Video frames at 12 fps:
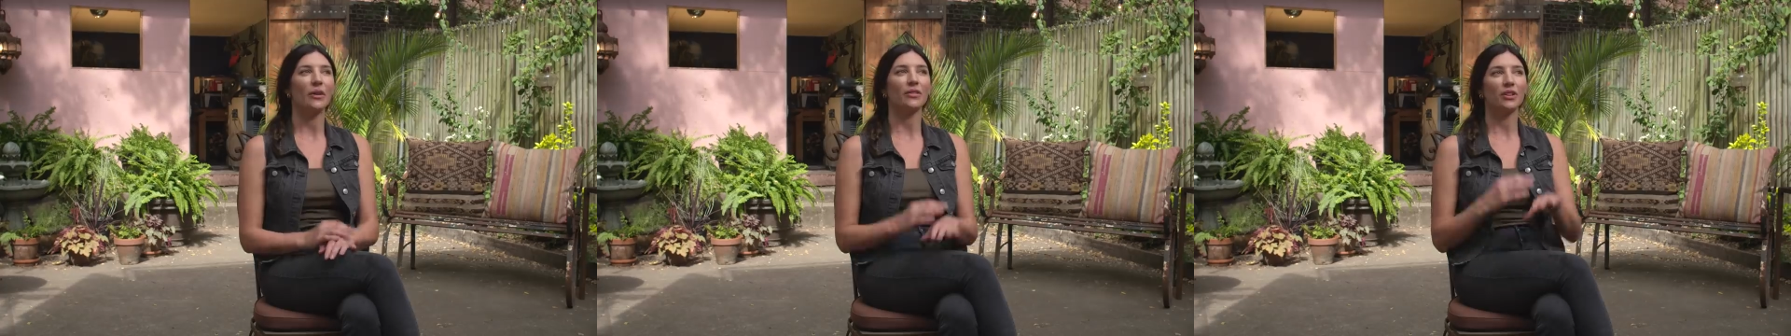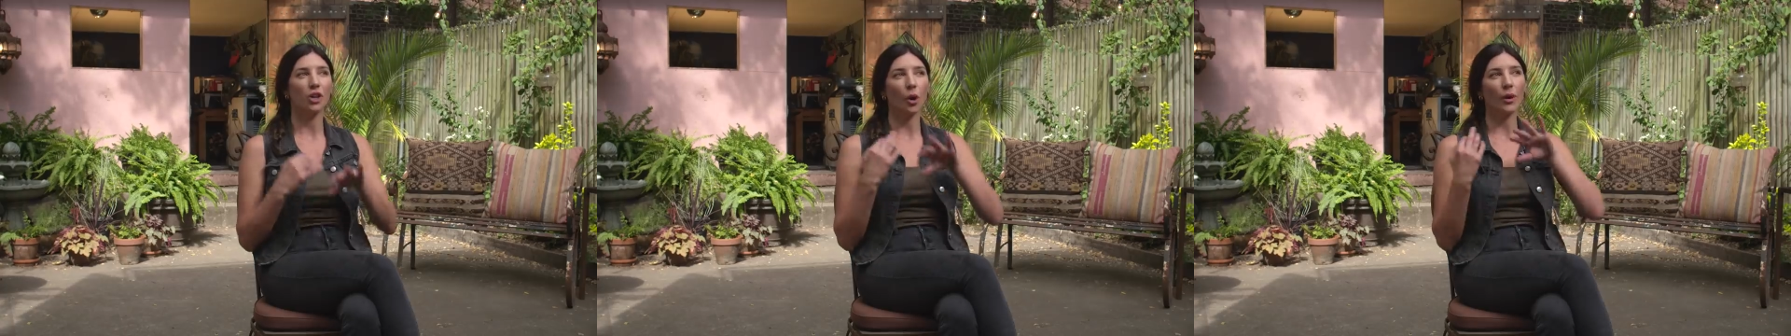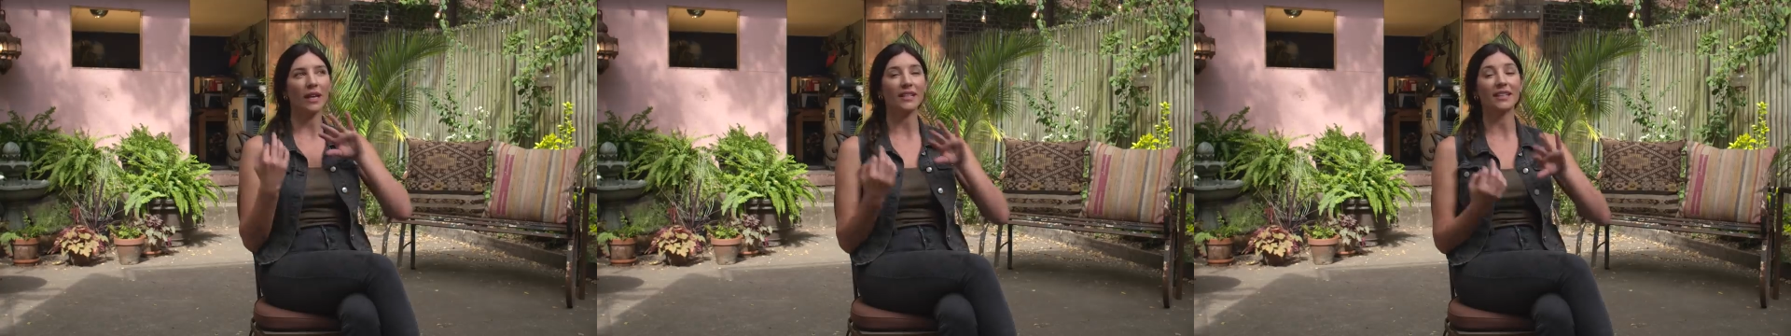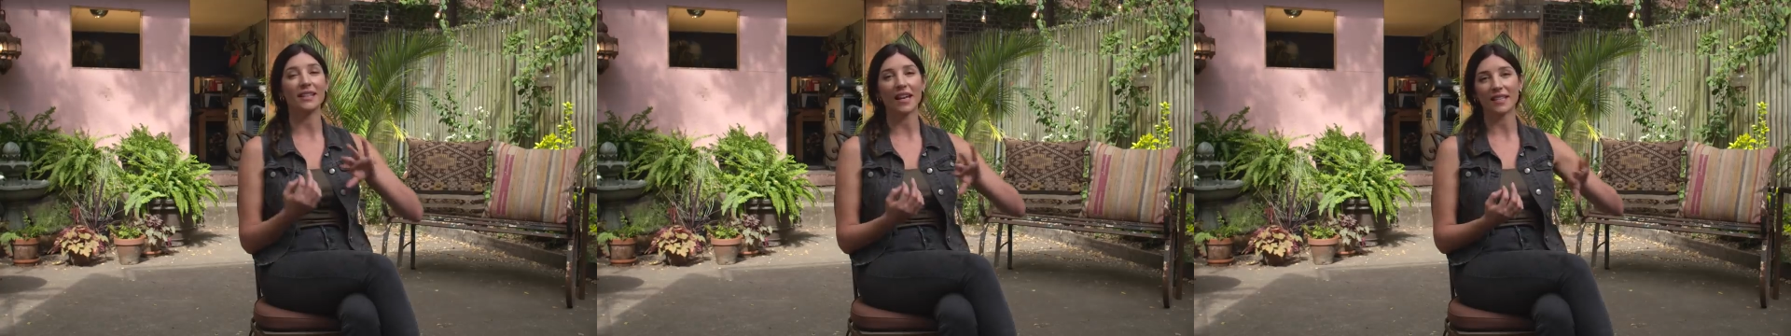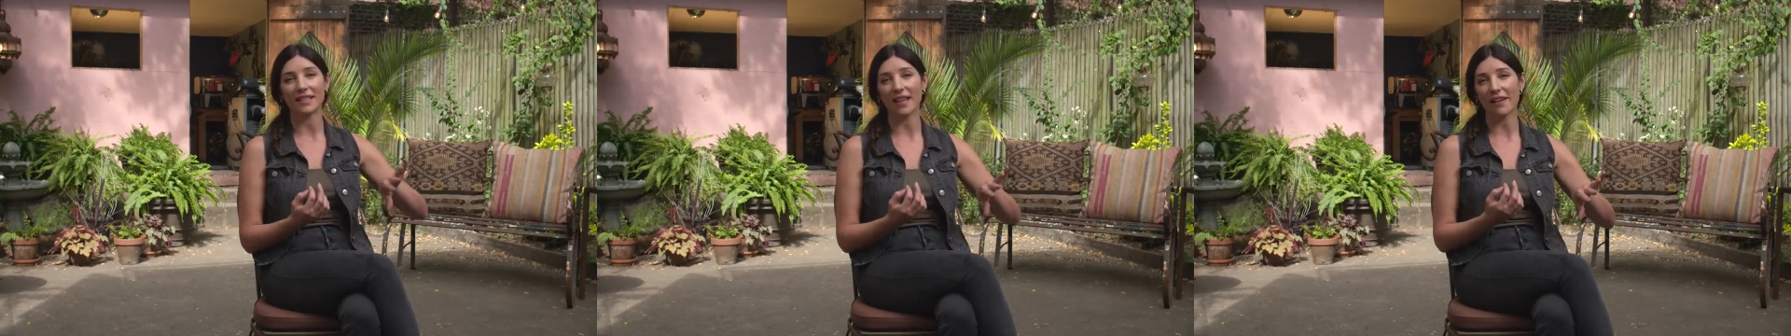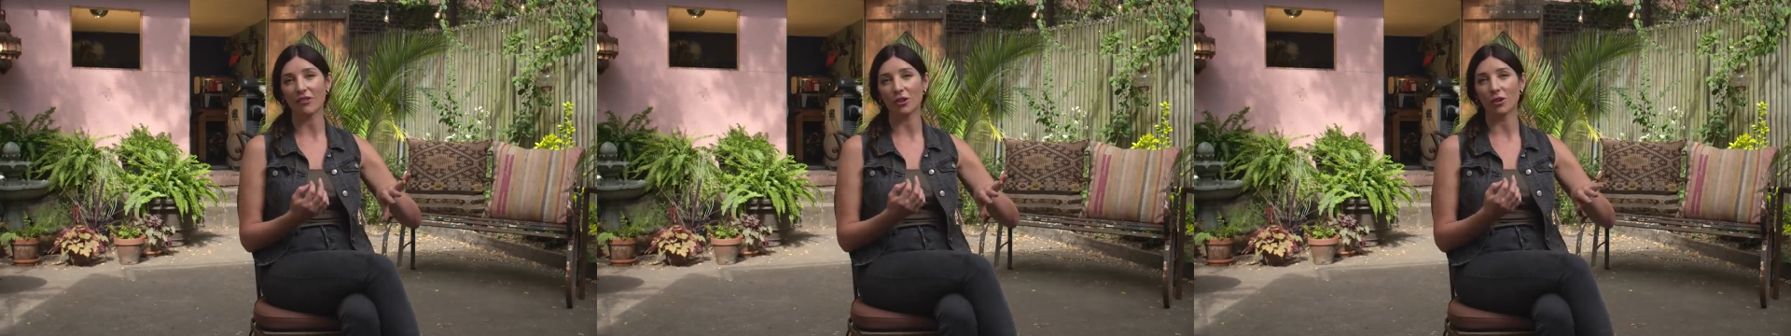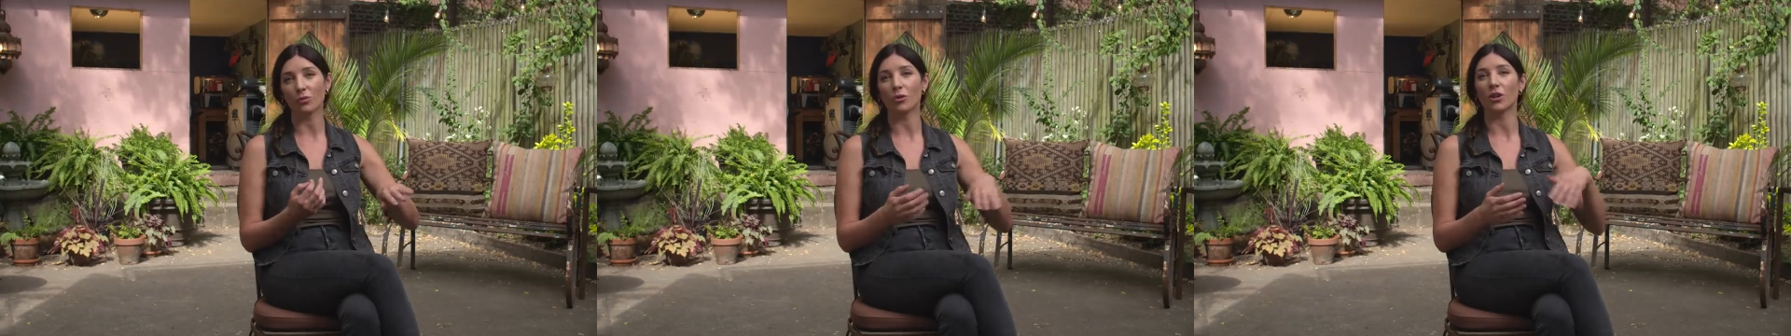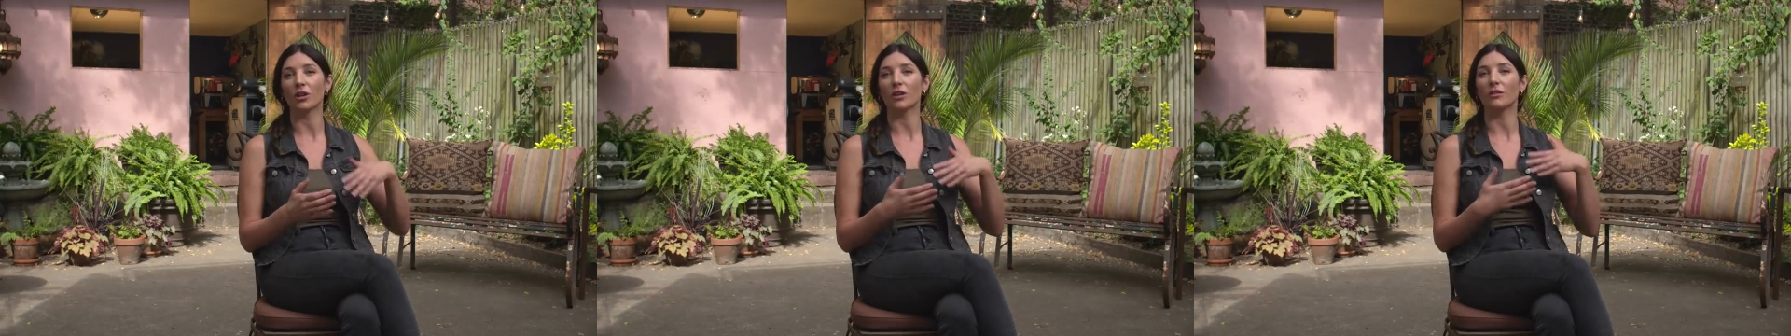Now, going into the next level,
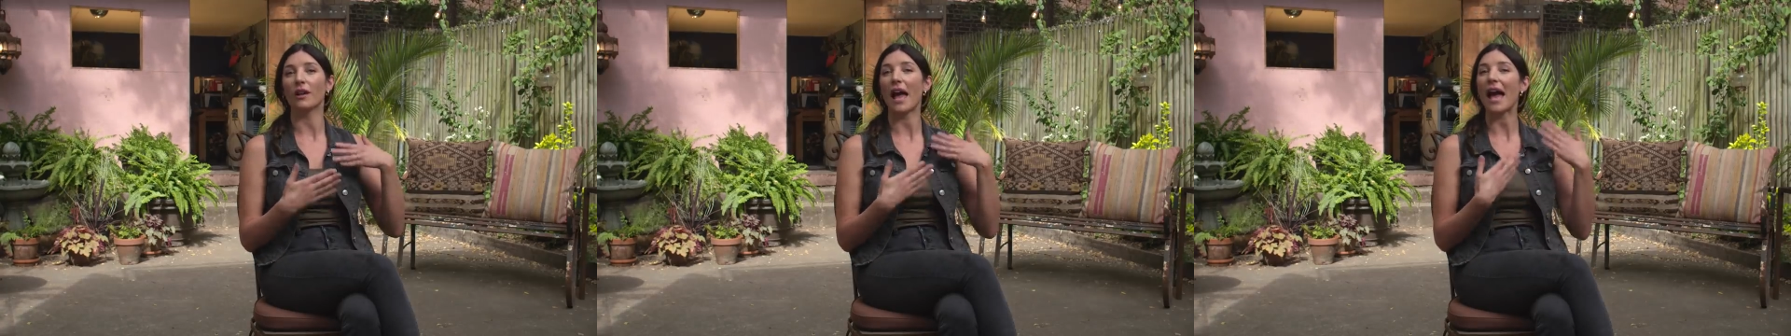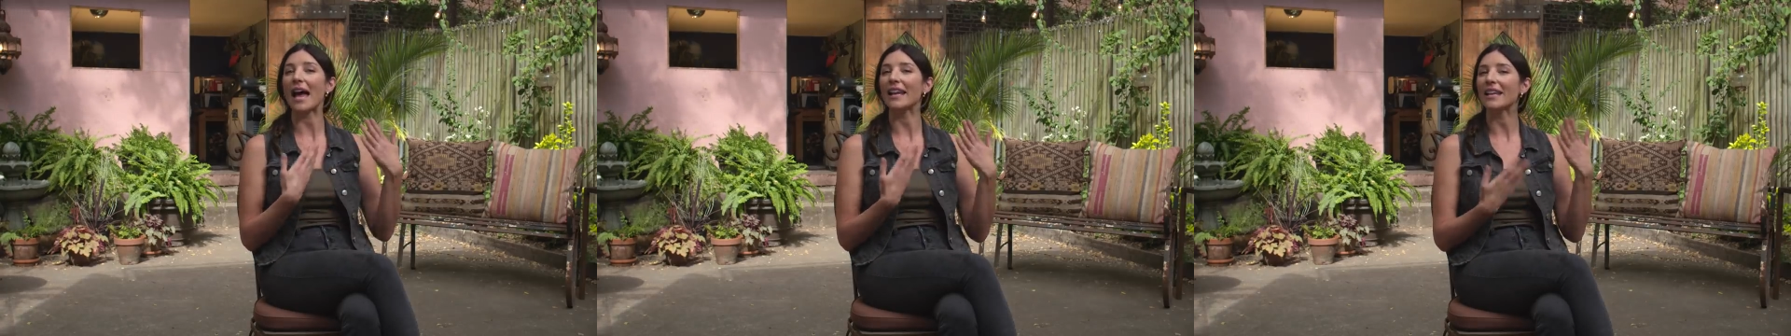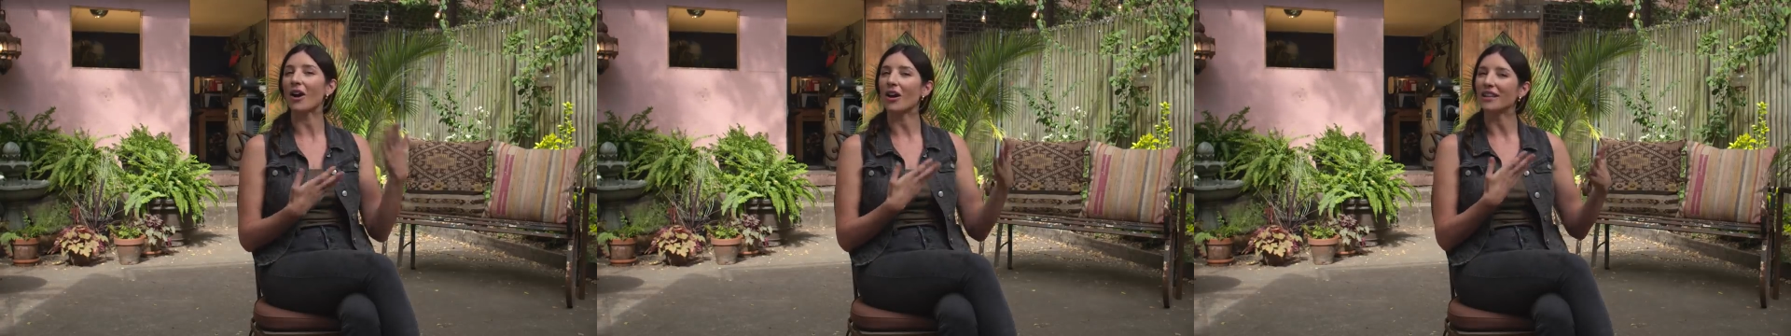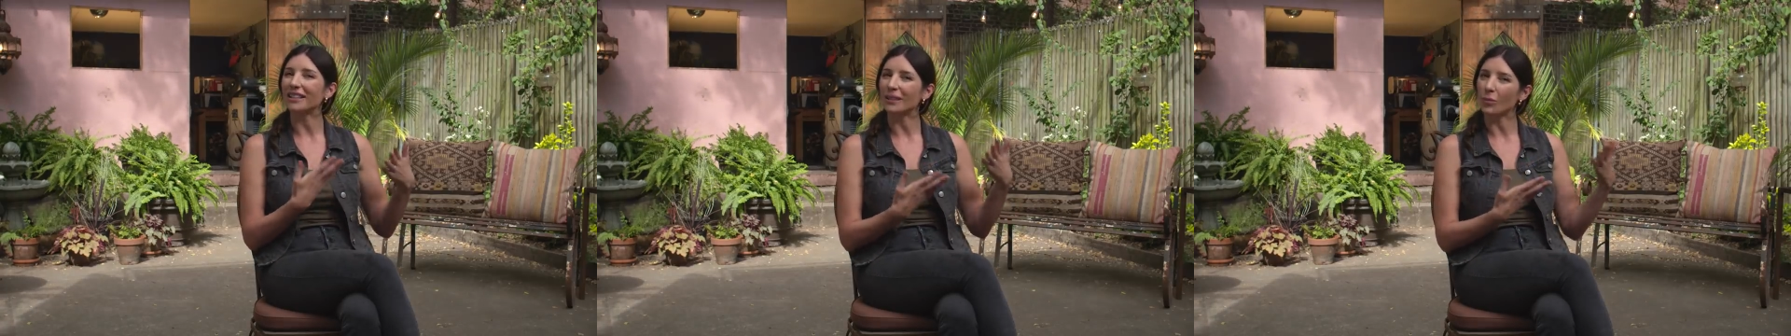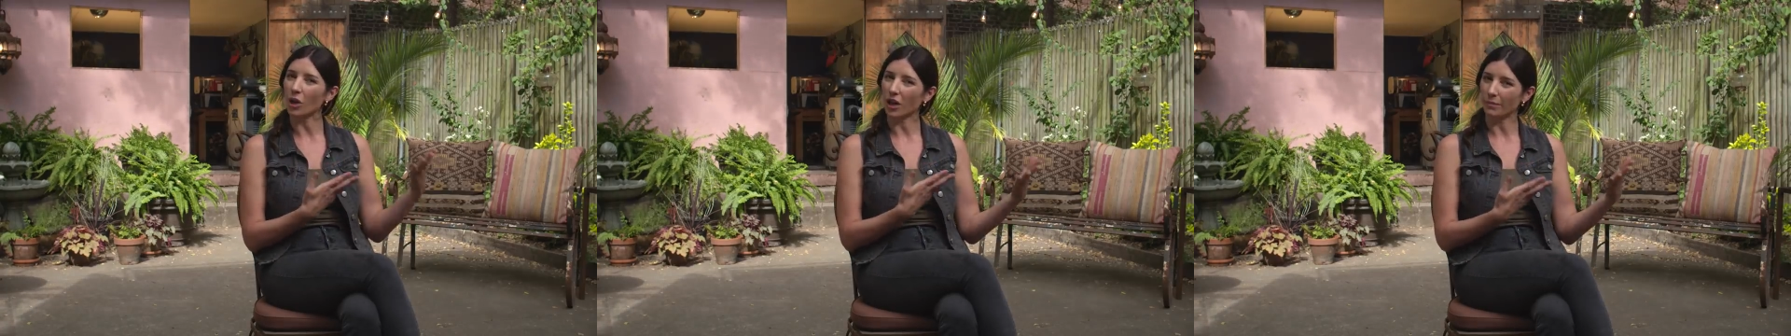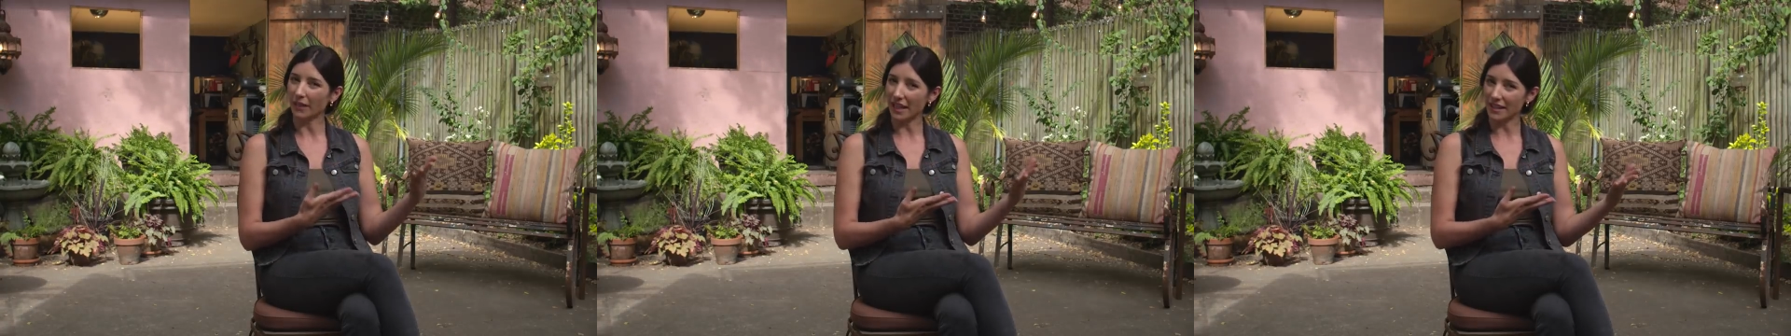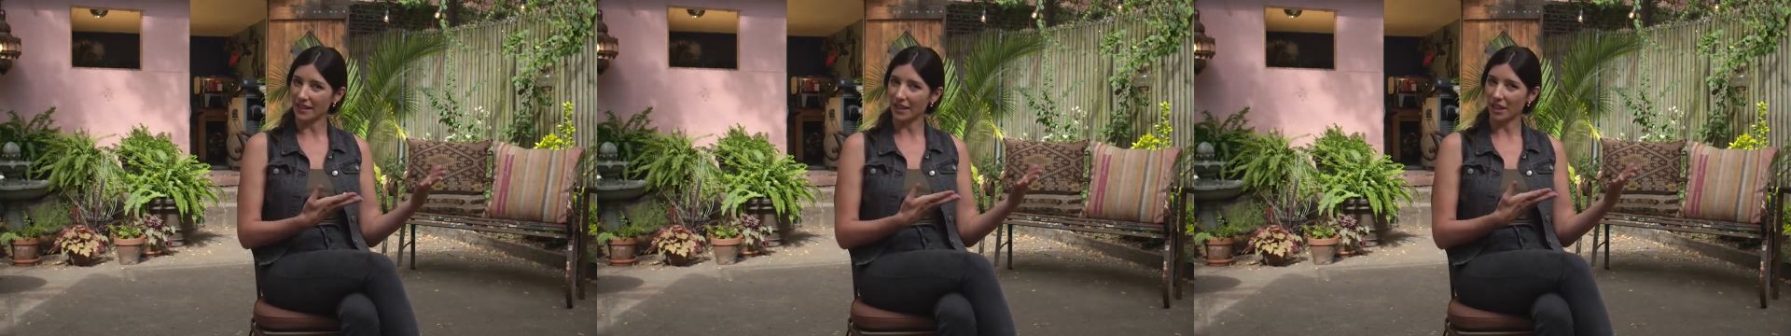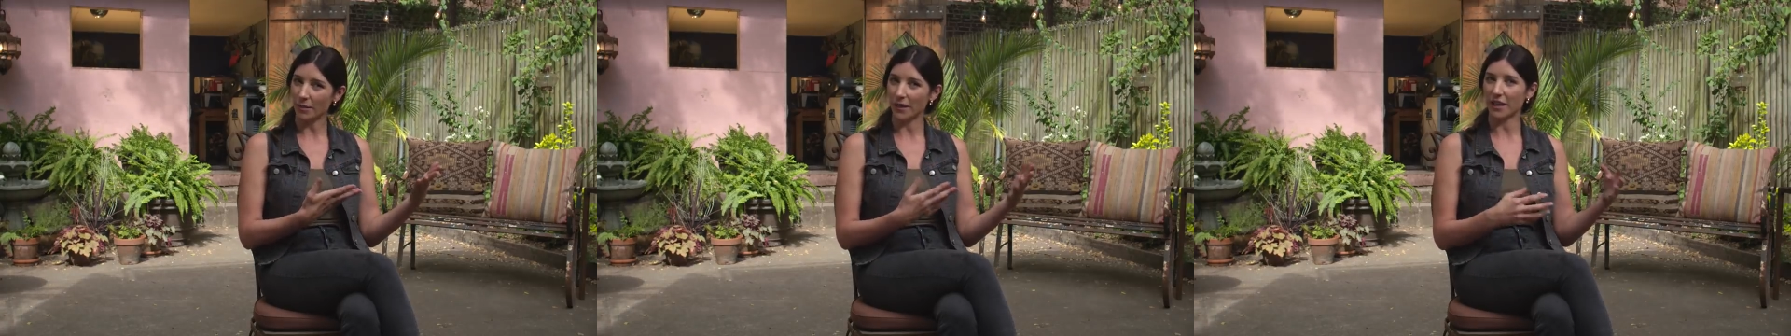we're adding on a little more complexity
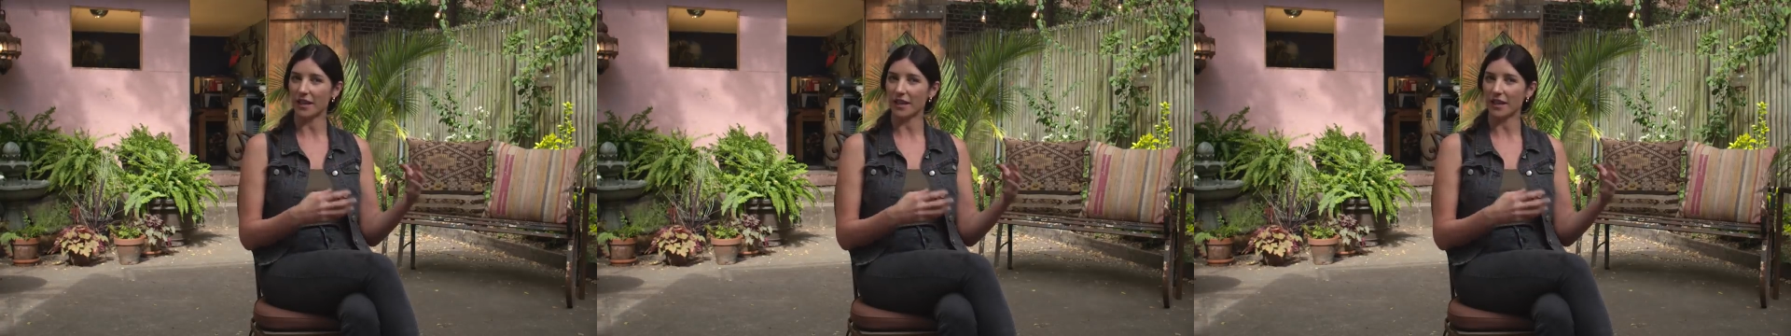here